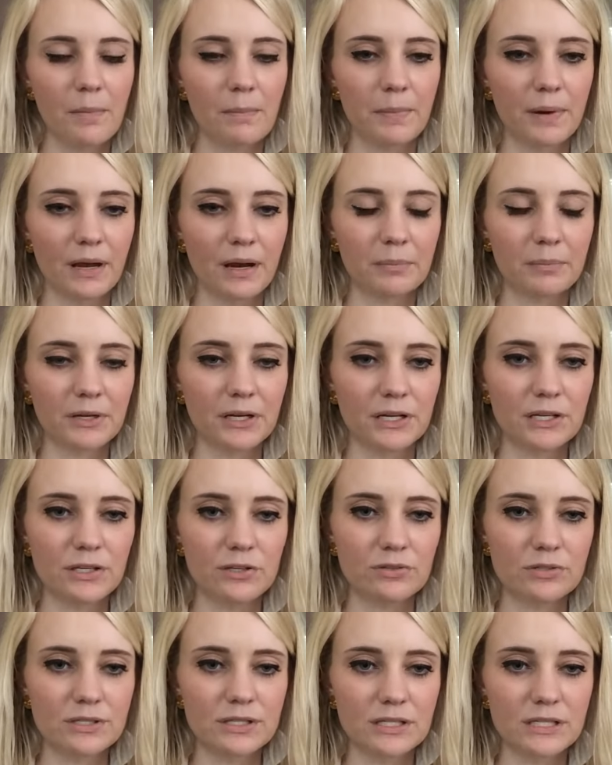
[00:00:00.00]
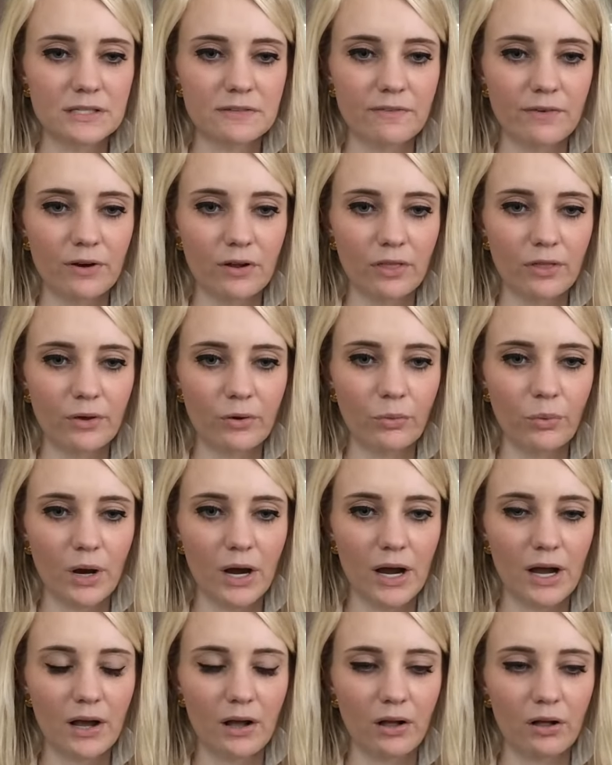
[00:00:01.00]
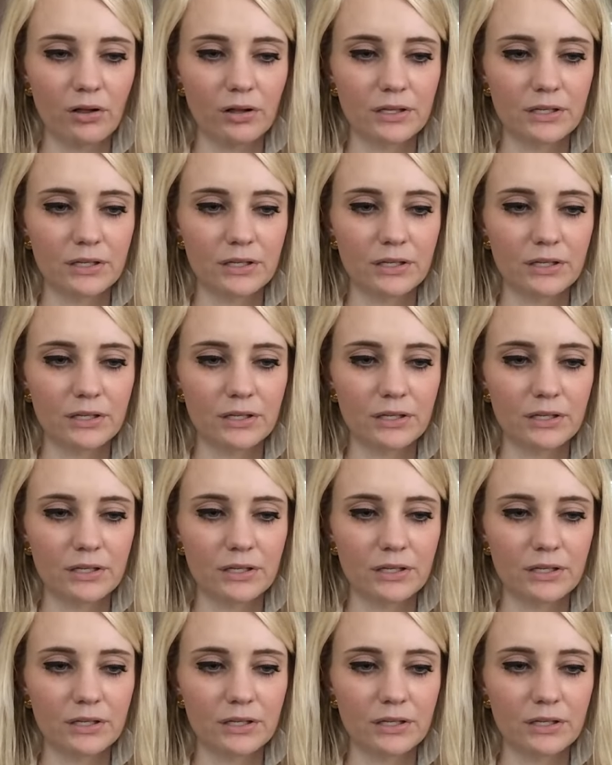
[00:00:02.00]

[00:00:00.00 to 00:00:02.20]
But I'm going to use this for a little while